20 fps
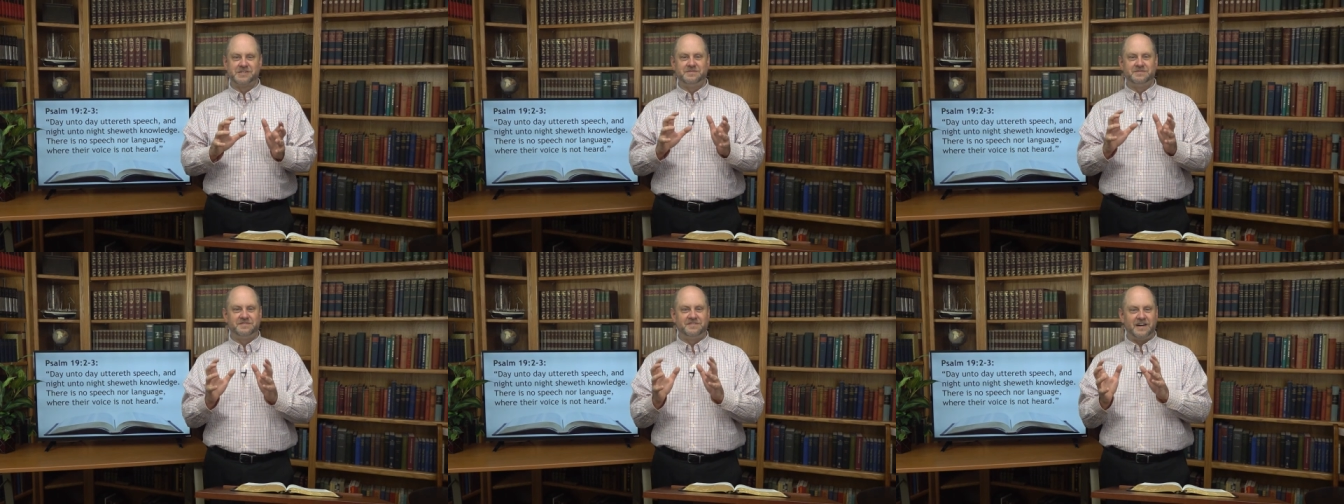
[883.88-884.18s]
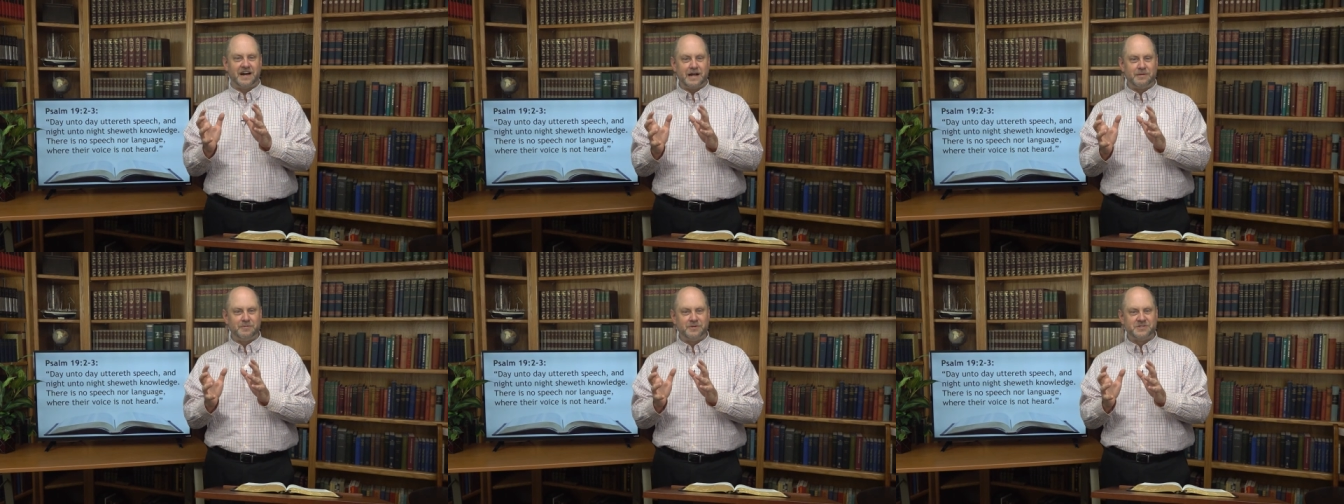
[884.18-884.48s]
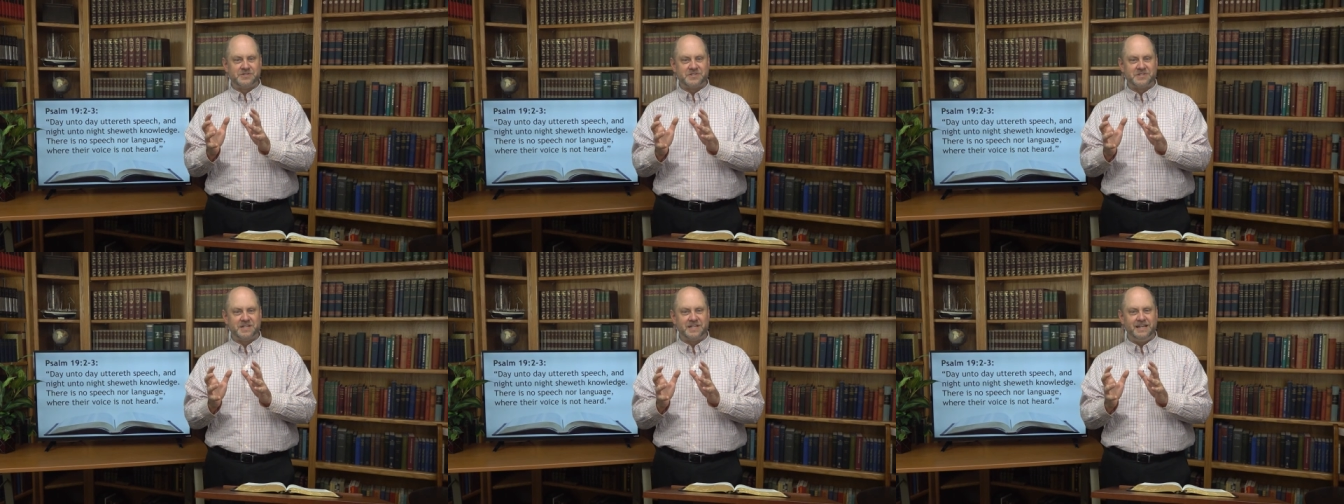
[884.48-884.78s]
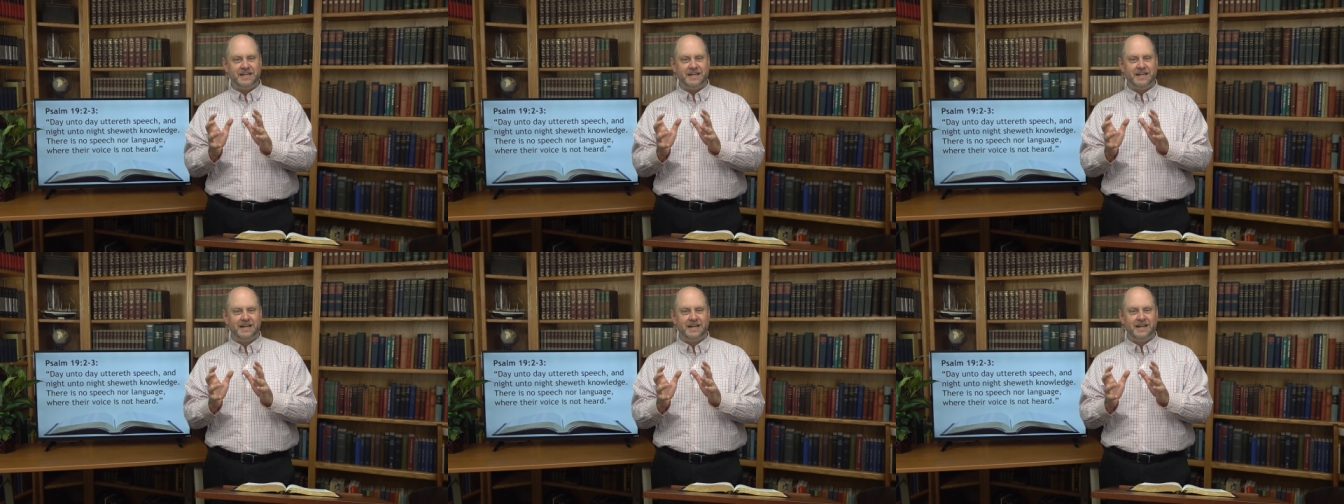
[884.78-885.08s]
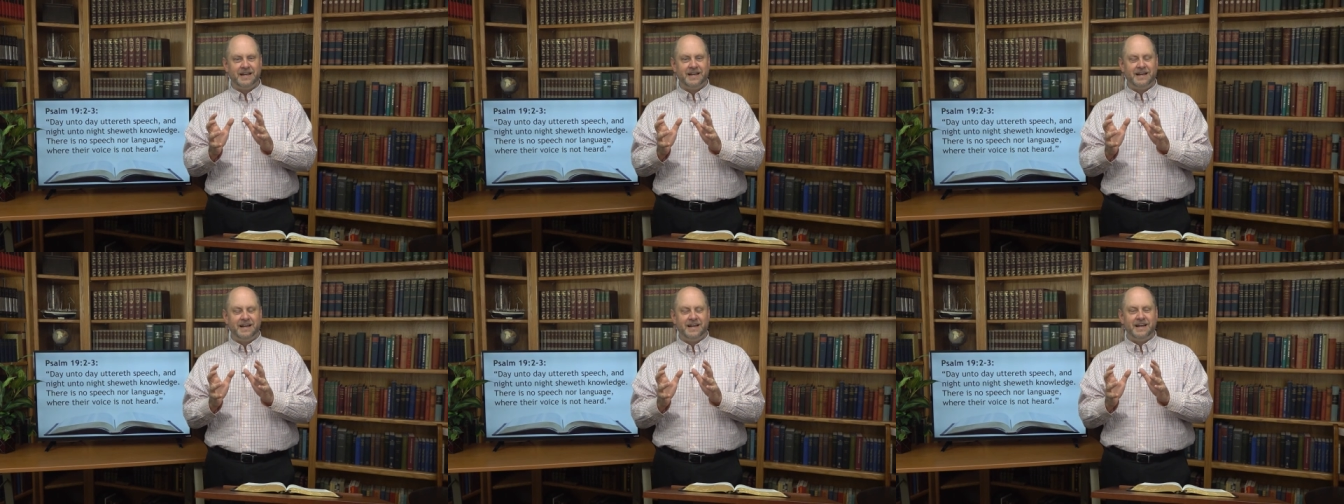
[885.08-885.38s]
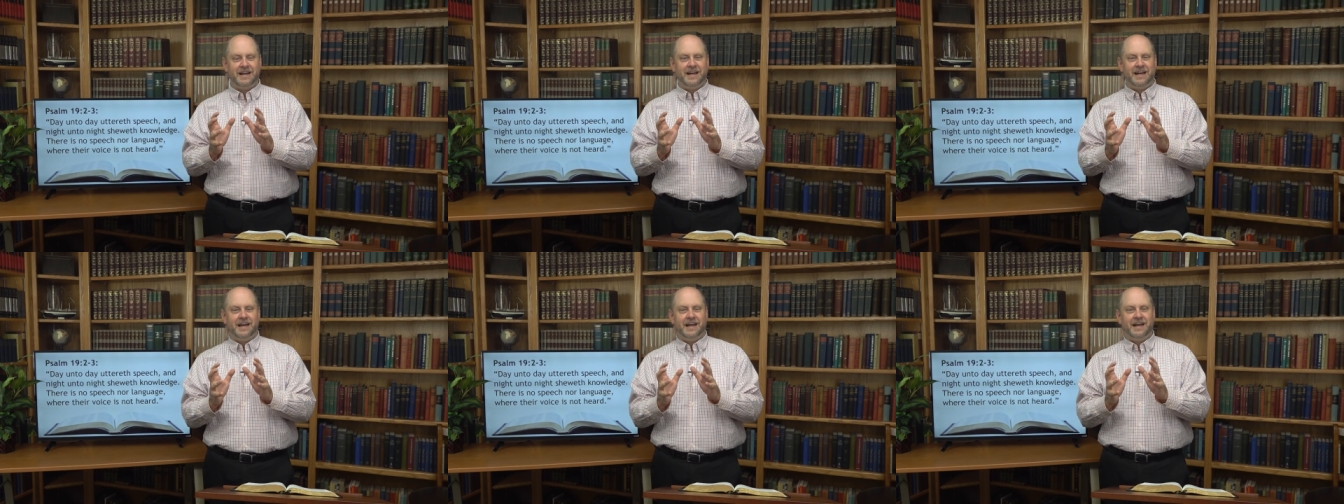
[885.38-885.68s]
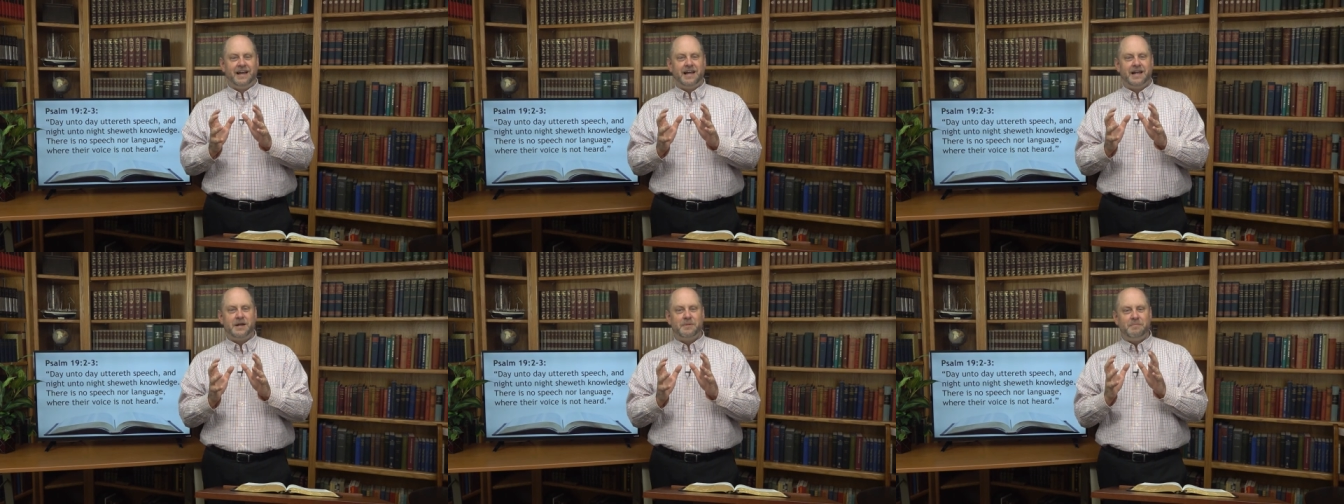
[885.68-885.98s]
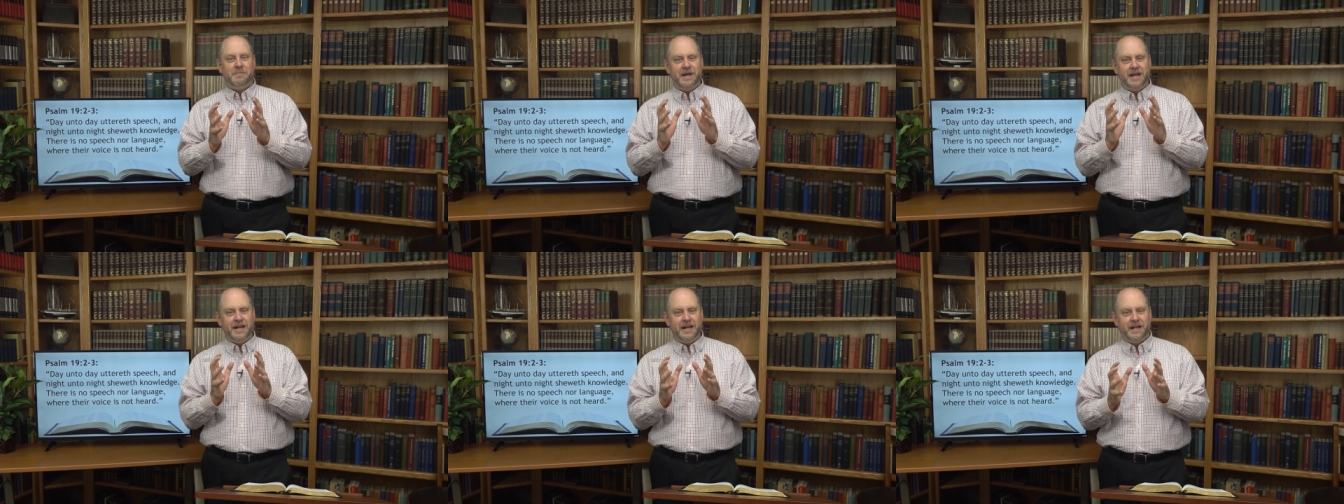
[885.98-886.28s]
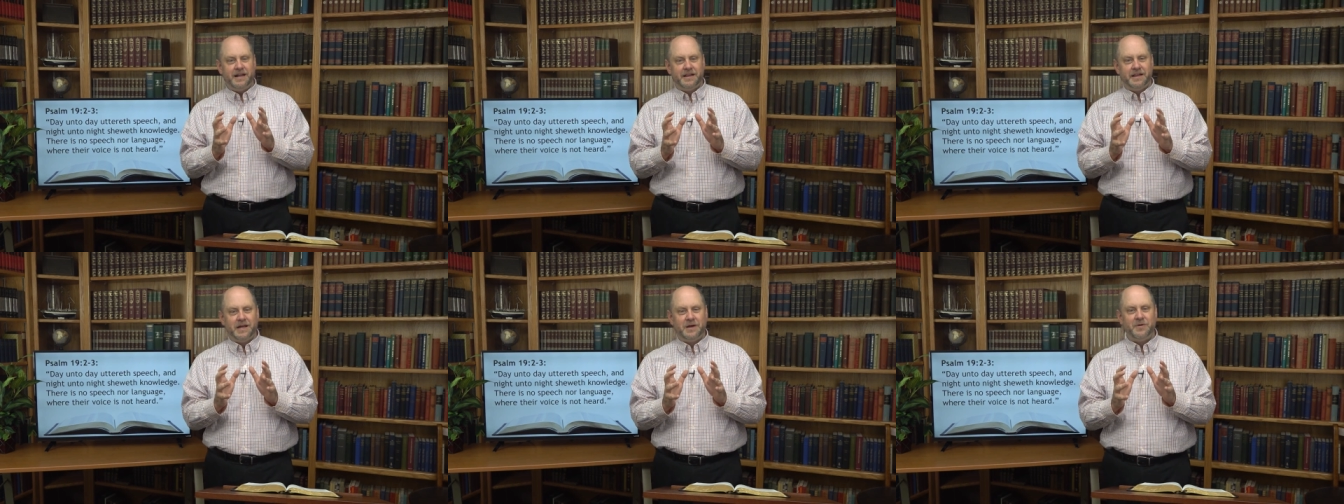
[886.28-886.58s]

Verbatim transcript: and vibrancy. And immediately,